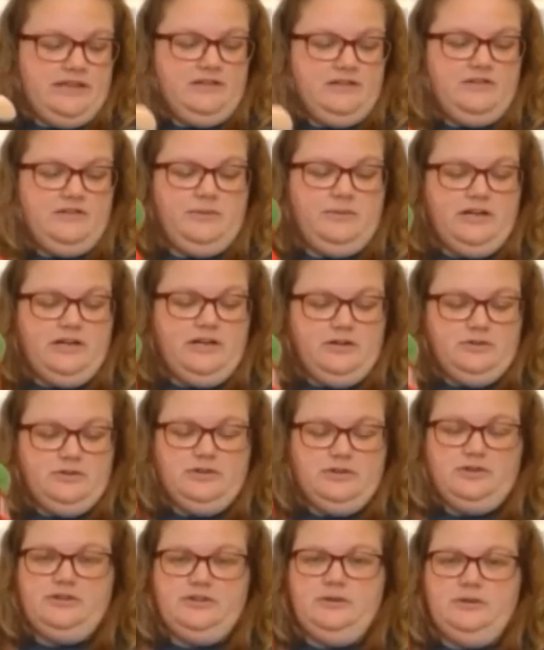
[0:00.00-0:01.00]
a little bit
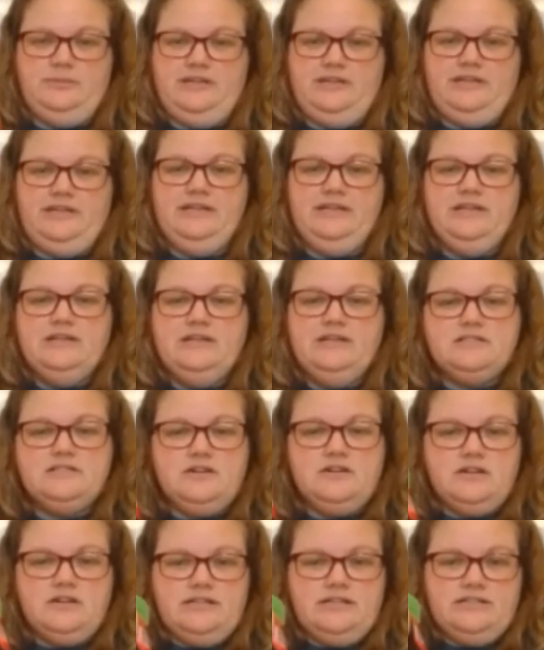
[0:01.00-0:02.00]
older, they'll be
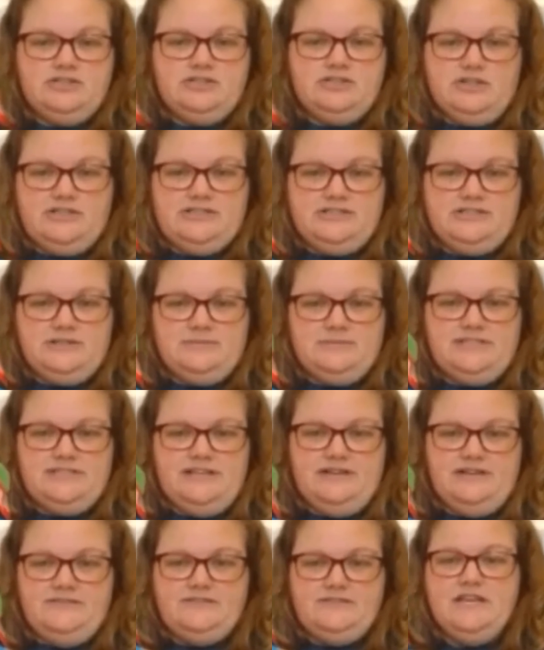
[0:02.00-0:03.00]
starting to dress
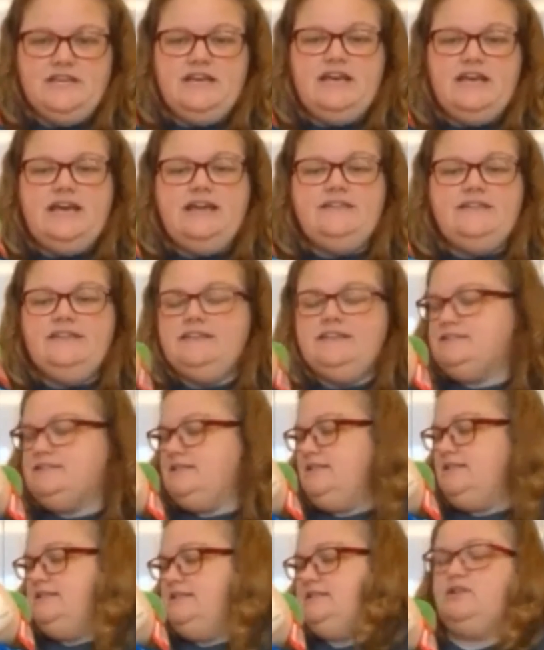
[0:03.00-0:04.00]
themselves. And this
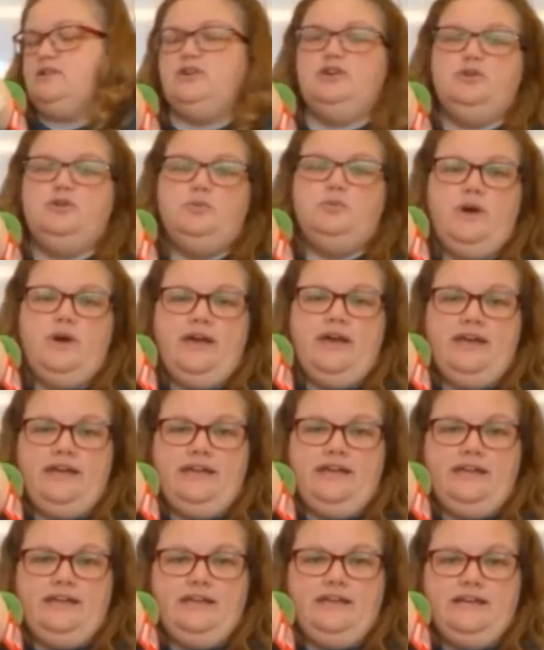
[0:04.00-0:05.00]
is a good
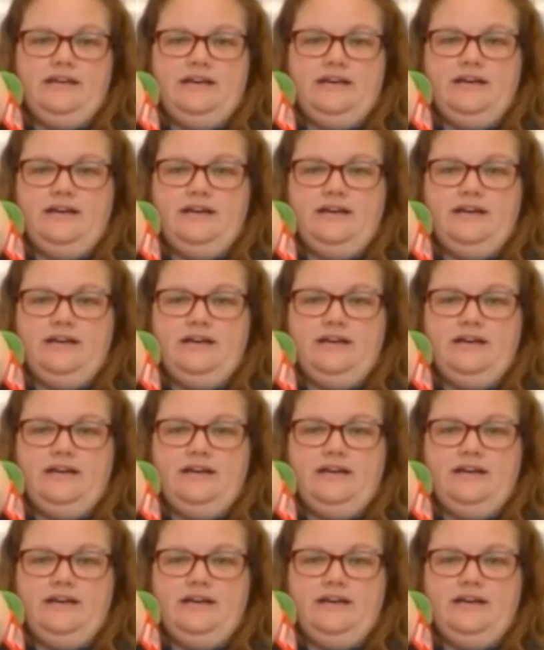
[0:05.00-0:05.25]
way